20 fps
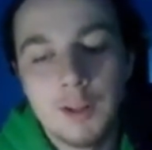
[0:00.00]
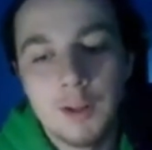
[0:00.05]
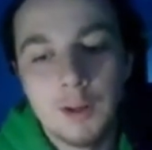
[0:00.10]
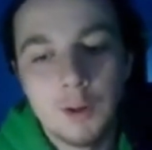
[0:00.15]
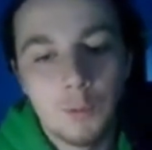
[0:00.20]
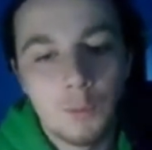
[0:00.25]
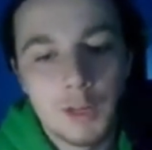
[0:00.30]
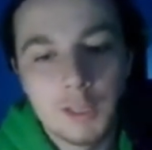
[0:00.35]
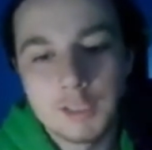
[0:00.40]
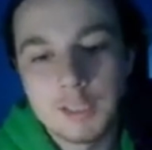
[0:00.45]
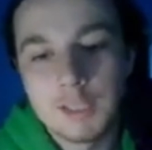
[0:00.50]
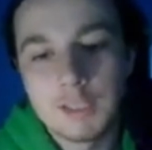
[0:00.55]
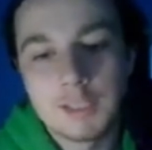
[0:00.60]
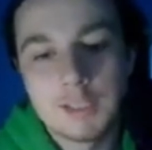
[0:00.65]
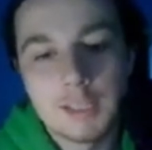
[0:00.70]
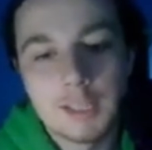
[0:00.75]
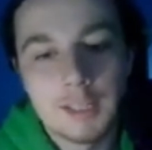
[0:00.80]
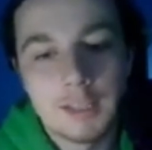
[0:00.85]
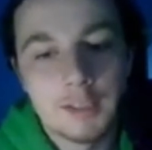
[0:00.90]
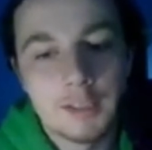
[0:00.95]
Wes
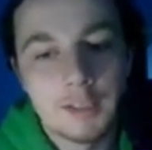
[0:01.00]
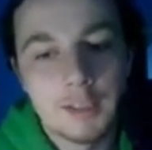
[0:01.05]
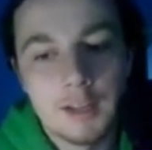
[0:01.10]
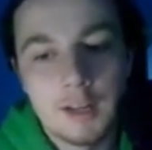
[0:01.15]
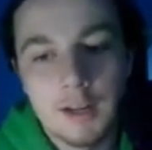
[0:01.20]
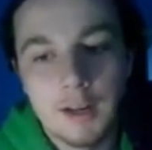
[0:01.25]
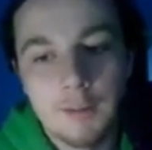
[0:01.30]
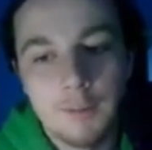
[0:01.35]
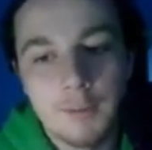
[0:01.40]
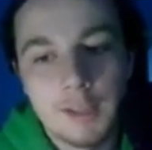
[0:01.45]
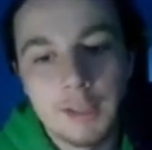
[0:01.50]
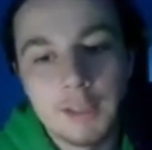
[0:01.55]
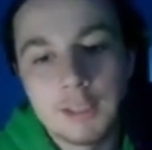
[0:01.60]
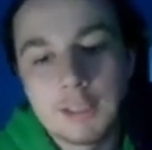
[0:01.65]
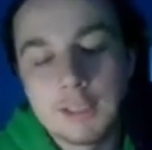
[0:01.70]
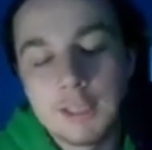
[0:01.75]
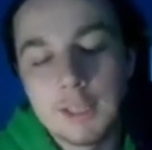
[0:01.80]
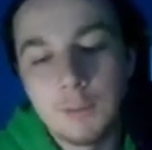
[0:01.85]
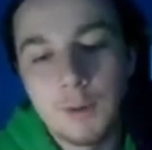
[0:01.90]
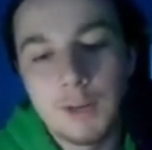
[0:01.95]
Unseld. Like you said,